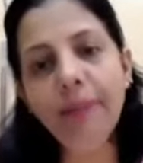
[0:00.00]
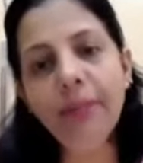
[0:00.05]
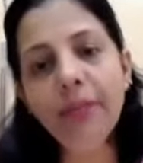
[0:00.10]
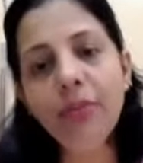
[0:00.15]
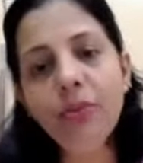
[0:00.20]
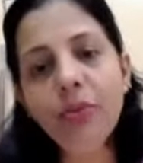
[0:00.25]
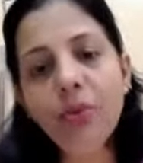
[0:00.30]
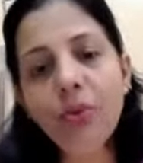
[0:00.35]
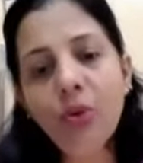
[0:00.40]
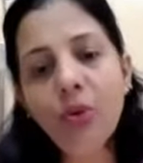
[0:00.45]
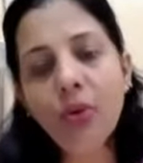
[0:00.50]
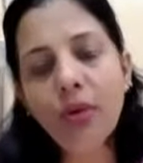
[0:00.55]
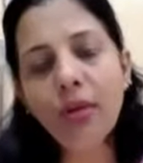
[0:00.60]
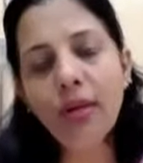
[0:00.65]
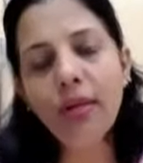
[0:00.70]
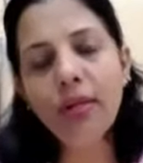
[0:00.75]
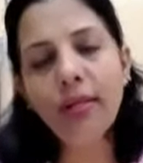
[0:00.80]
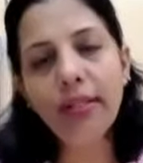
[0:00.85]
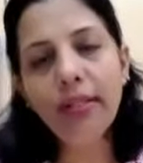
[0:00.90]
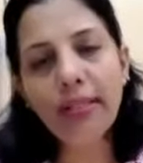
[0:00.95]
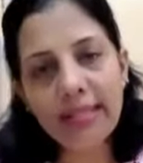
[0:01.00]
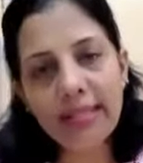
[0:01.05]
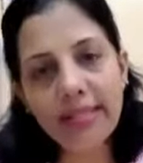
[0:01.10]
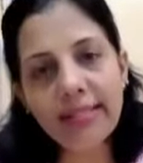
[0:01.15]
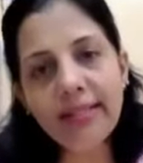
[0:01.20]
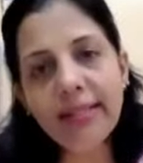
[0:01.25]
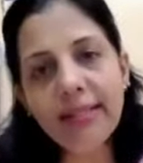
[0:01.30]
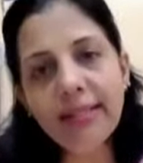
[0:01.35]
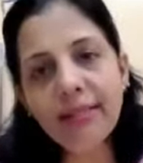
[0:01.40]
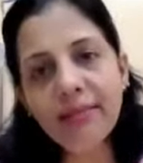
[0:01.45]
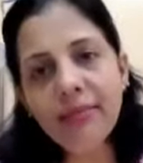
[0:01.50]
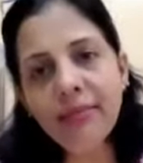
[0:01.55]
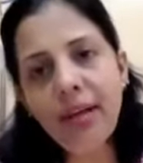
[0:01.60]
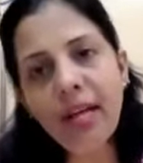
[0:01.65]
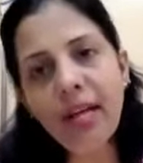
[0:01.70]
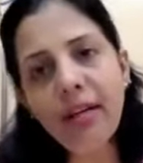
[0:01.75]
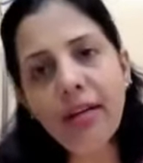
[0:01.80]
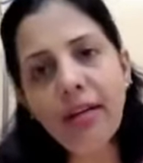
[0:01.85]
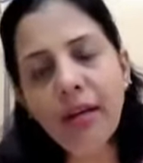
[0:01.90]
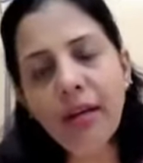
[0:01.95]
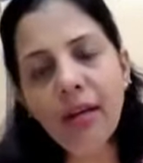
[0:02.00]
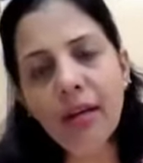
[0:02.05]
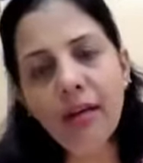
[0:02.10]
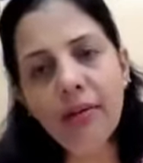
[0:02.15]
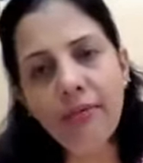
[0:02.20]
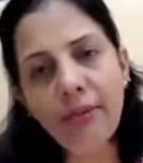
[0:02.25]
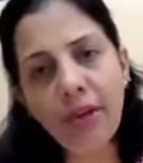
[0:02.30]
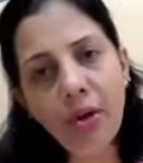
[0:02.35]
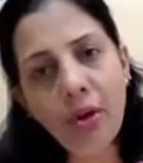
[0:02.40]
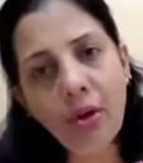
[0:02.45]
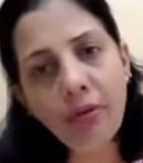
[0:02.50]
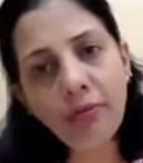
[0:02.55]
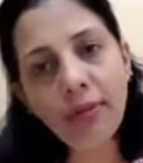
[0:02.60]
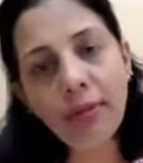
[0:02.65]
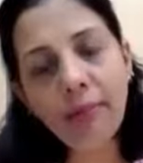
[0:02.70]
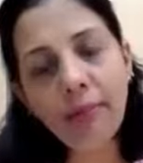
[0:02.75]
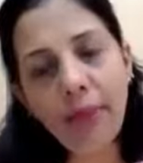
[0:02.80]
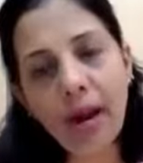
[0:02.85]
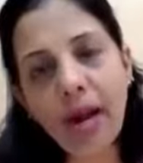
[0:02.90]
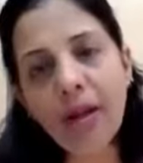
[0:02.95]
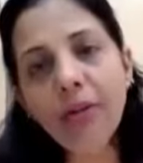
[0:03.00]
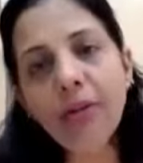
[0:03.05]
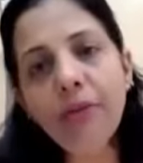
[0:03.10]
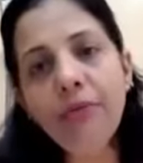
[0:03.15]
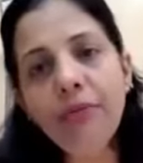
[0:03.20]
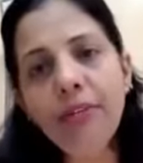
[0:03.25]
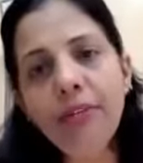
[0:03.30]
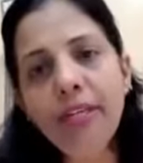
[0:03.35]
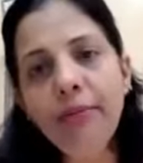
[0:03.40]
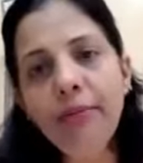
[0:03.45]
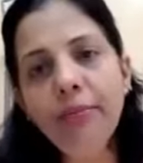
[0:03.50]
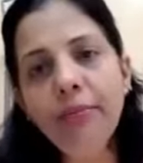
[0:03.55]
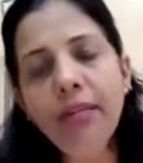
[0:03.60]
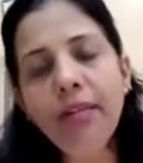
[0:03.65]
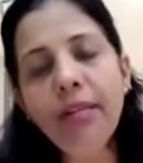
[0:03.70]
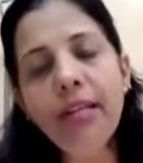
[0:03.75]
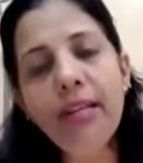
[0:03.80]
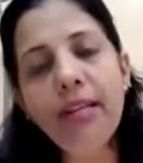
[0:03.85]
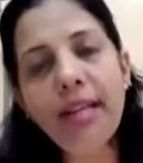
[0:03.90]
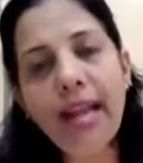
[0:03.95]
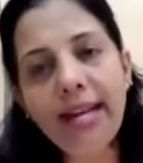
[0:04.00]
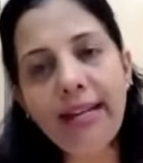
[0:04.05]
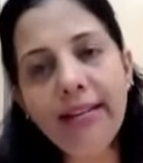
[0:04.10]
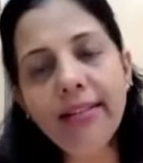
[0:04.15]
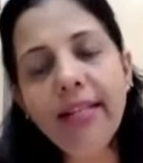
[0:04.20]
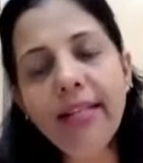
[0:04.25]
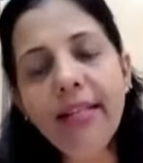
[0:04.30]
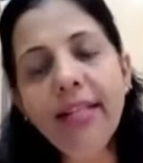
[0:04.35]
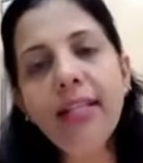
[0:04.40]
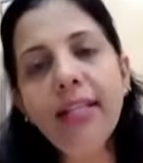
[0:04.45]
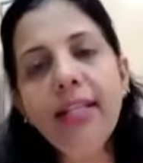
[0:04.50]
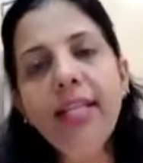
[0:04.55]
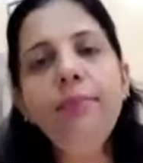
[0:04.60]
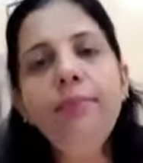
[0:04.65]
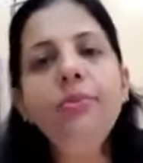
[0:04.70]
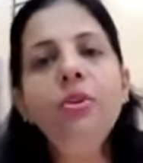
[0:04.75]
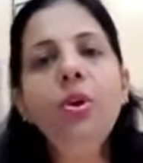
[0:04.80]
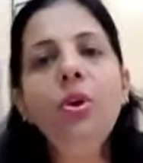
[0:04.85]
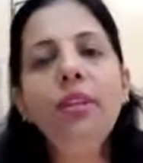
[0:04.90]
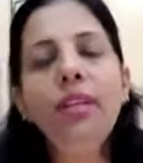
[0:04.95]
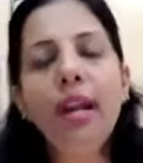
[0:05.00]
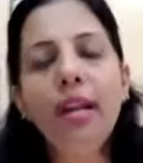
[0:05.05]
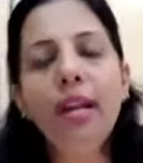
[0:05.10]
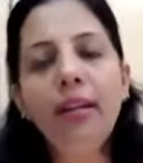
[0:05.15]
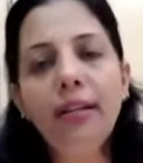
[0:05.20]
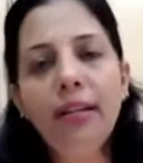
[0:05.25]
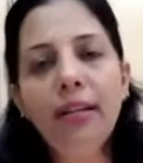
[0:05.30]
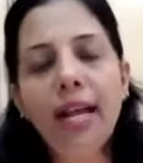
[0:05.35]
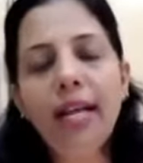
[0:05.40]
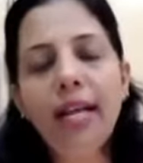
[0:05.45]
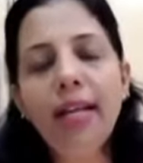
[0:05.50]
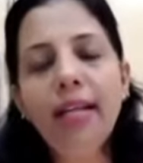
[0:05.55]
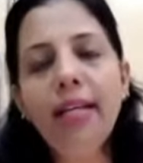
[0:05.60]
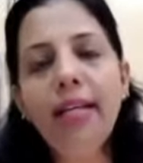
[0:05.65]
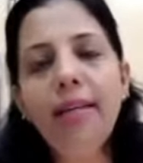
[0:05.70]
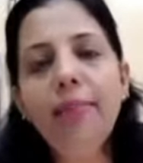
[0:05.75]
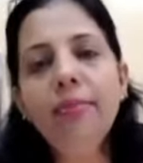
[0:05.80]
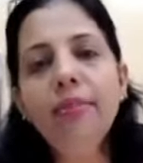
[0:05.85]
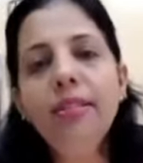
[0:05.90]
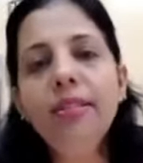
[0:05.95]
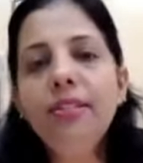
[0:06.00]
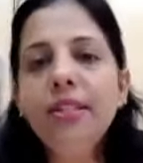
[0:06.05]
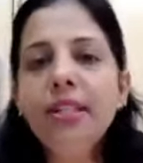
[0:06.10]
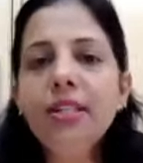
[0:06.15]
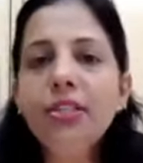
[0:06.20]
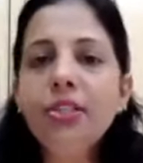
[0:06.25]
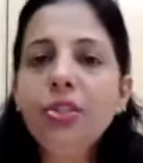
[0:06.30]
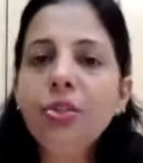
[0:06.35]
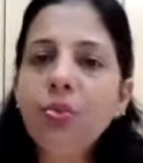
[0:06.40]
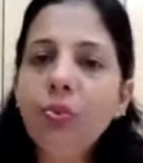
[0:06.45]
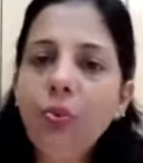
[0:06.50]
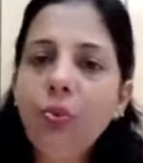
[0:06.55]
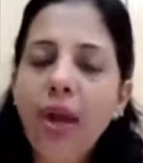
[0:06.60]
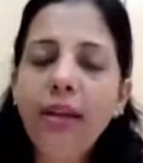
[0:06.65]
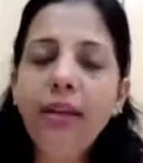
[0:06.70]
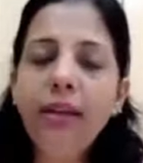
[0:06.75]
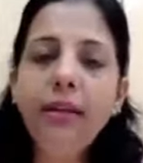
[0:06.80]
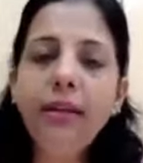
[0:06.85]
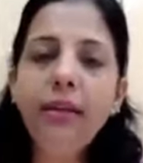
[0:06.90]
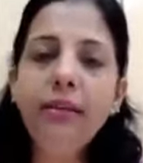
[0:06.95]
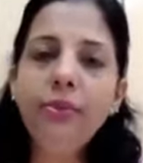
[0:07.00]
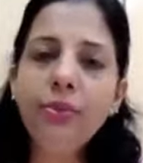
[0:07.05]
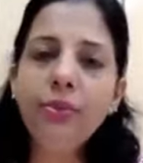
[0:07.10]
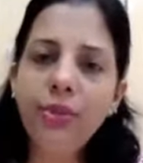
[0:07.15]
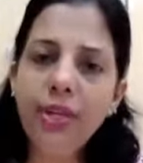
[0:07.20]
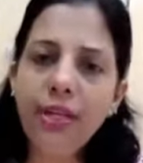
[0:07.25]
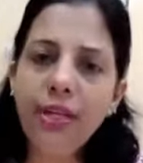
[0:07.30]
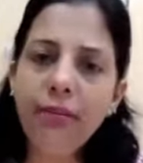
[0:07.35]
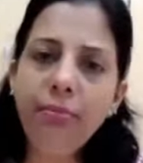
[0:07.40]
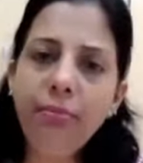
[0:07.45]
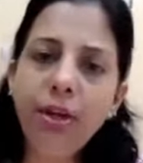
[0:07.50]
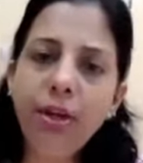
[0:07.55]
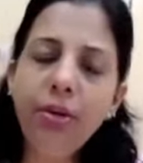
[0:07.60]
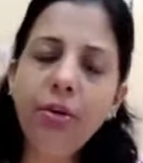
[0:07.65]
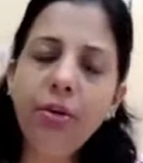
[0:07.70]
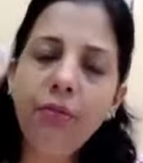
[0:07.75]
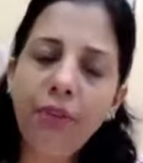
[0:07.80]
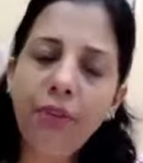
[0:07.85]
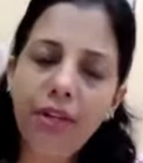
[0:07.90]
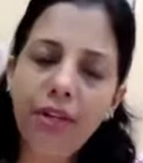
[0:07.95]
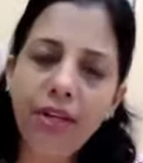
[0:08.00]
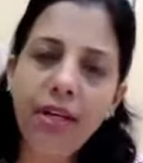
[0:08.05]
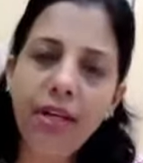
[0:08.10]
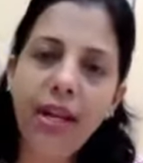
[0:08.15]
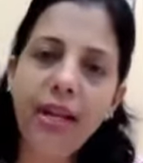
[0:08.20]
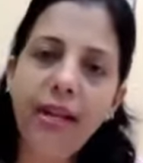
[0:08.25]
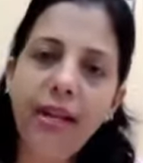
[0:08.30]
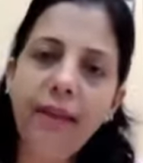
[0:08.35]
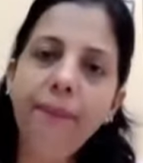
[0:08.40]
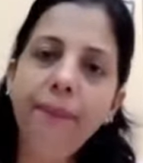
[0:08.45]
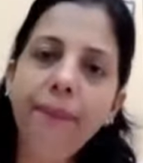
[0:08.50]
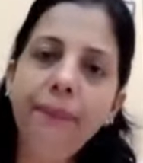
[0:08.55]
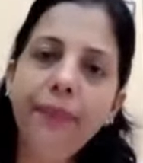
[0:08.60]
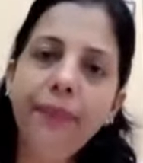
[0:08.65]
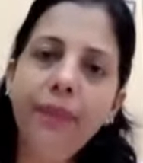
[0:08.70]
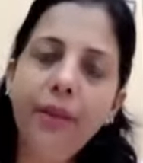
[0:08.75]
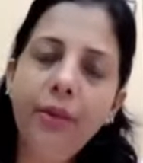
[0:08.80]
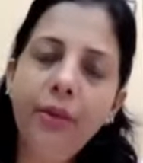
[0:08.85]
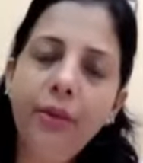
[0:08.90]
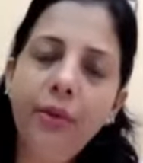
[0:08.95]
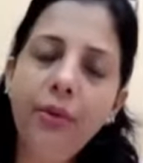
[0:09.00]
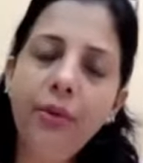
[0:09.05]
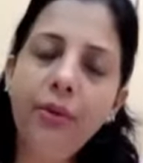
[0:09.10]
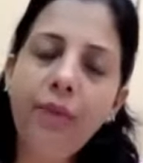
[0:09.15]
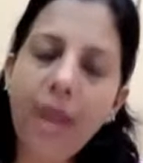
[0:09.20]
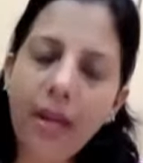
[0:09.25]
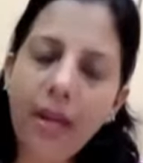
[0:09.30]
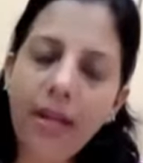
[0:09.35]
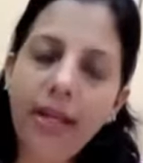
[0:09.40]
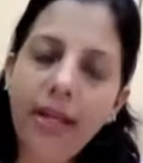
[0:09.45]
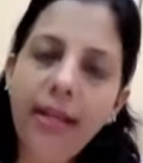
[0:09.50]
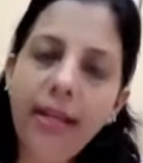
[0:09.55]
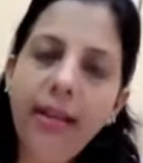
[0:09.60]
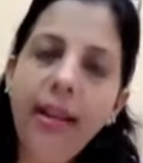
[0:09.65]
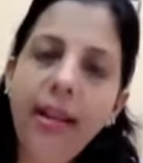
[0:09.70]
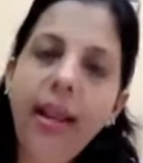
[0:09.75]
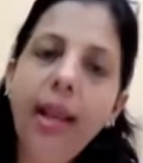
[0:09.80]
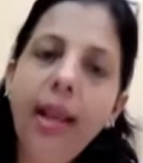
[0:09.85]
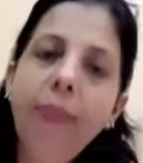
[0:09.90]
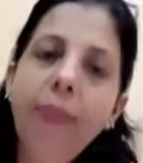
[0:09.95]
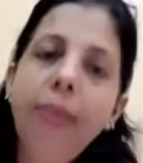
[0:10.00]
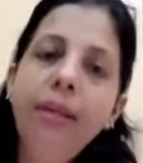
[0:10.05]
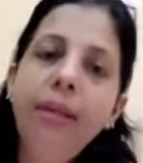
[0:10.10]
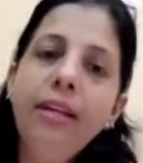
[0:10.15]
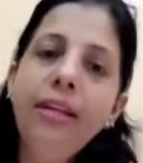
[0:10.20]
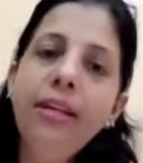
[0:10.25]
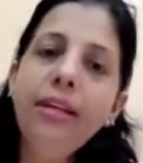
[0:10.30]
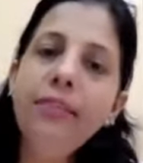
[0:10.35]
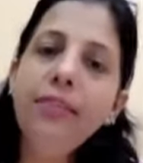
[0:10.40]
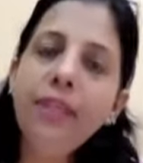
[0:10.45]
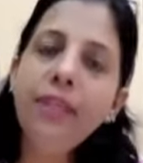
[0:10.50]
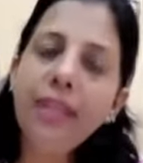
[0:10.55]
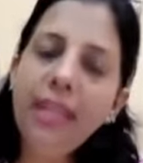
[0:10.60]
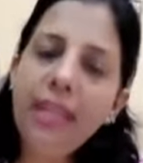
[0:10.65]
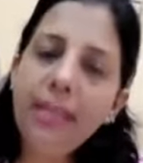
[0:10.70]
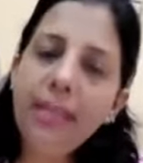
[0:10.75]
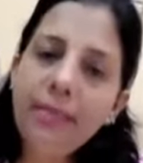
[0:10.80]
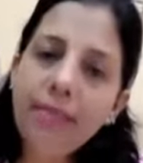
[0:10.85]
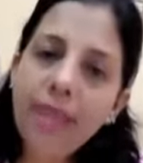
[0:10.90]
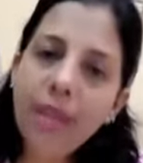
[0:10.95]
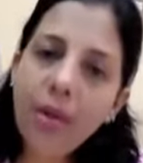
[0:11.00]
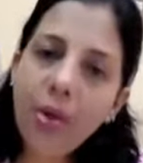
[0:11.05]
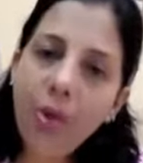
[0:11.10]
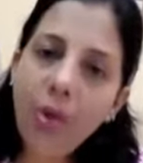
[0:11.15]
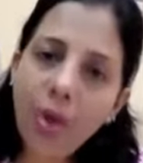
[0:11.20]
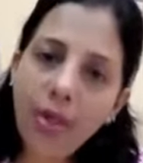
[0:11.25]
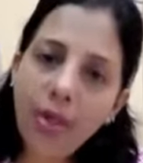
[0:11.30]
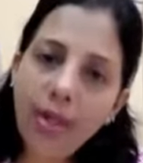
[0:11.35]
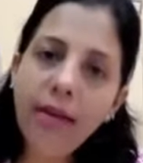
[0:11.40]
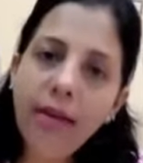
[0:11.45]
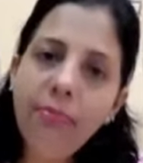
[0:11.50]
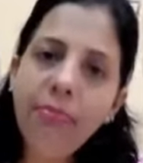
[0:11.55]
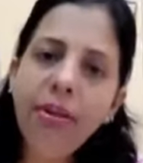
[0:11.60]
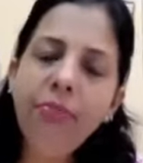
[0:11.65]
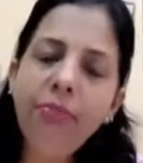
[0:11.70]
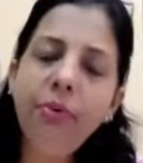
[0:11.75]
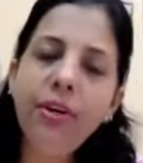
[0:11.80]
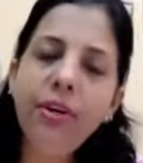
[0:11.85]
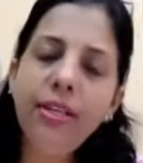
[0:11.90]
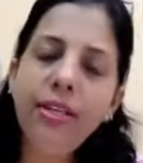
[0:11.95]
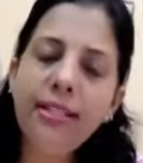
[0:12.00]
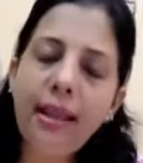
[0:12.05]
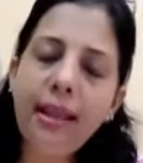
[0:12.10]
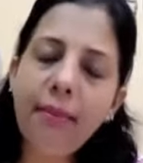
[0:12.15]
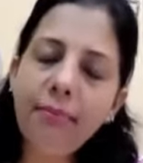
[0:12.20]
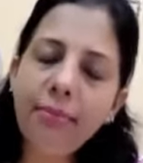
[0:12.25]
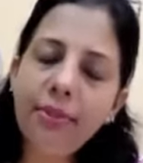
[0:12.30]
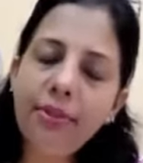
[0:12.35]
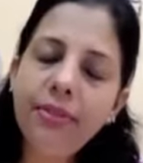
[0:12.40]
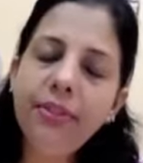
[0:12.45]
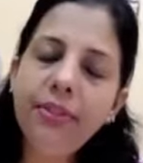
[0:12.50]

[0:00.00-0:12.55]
So this is one of the part of treatment. The lightening creams or the under eye creams is just one treatment of under eye, darkening. But if the creams are not helping, for example,